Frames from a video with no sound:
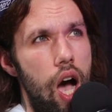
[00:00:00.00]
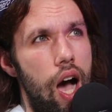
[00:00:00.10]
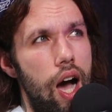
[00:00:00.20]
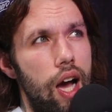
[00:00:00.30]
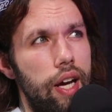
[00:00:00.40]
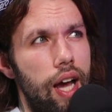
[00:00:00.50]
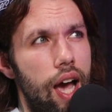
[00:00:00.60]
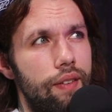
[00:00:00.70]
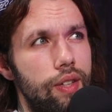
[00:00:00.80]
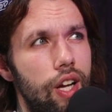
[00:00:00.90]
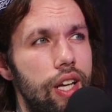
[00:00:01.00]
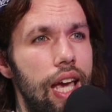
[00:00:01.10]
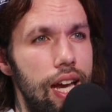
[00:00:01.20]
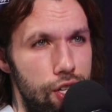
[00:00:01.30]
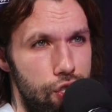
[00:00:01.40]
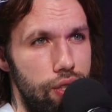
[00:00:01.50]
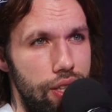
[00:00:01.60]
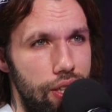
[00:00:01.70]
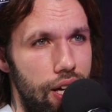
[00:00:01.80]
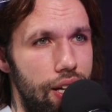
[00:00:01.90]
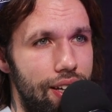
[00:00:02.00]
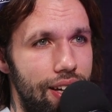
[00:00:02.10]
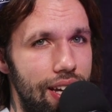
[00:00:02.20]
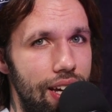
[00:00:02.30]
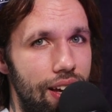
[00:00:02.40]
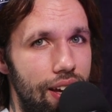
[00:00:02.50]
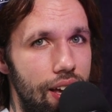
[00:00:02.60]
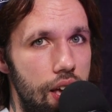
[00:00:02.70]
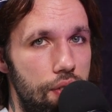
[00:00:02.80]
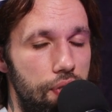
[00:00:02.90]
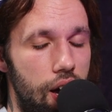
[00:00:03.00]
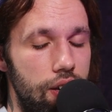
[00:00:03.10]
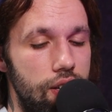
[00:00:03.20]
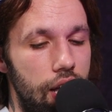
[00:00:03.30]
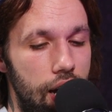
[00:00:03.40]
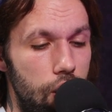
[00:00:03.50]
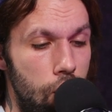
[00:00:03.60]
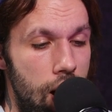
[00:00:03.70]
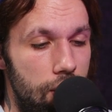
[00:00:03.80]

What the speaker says: I have it occasionally. Like if I don't